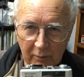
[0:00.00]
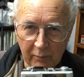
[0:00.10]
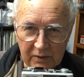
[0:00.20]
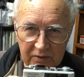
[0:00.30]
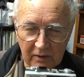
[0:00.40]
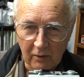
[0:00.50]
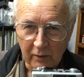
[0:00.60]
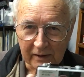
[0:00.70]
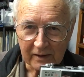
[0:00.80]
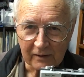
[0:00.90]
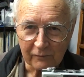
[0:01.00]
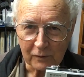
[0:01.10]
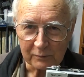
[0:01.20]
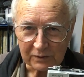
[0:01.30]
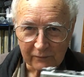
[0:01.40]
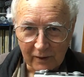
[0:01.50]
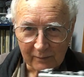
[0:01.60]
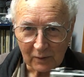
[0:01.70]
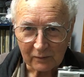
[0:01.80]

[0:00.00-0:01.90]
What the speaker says: I'm a bit slow on getting films developed.